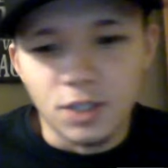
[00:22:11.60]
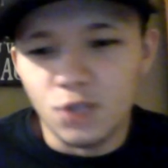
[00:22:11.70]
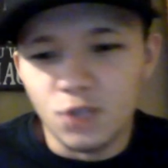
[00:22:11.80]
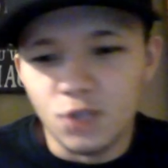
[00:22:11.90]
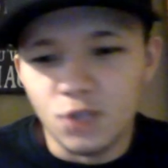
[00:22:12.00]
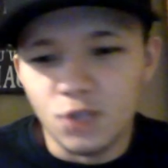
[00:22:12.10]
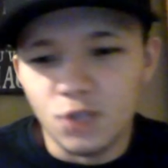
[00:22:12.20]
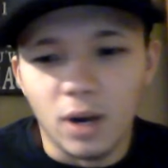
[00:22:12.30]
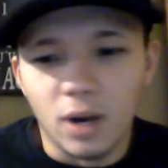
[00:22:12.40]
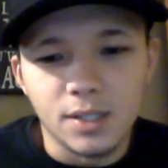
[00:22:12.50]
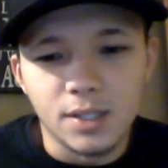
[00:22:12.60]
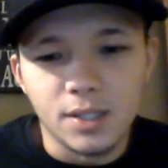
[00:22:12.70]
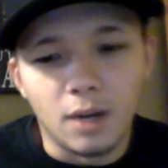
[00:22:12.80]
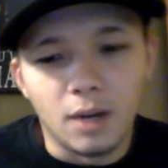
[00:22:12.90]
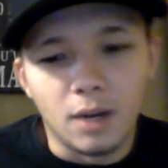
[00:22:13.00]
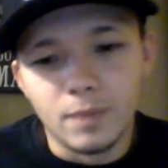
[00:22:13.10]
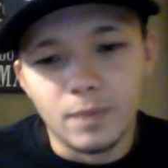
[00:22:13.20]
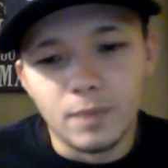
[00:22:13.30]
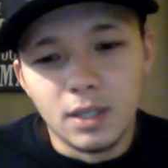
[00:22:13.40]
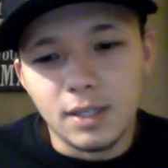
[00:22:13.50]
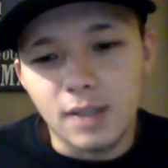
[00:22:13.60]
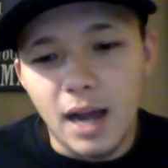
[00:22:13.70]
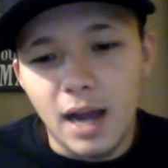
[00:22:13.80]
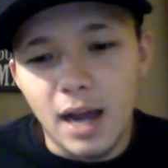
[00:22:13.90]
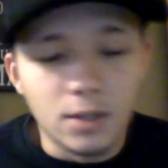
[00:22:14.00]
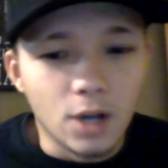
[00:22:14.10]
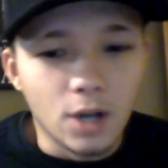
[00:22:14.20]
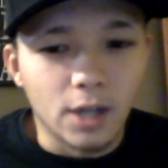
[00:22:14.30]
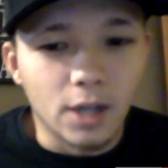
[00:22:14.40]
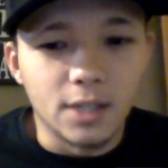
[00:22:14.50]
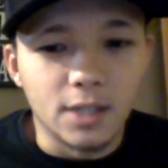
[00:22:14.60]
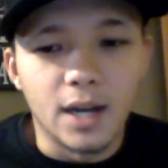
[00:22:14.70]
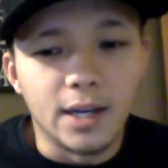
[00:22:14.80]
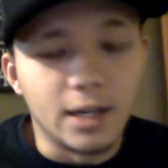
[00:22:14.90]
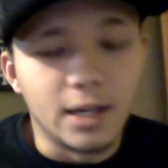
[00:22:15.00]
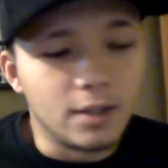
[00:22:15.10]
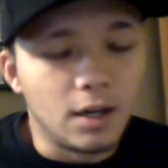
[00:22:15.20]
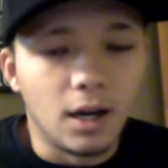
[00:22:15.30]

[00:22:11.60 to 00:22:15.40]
just for his price. He's a highly targeted tight end,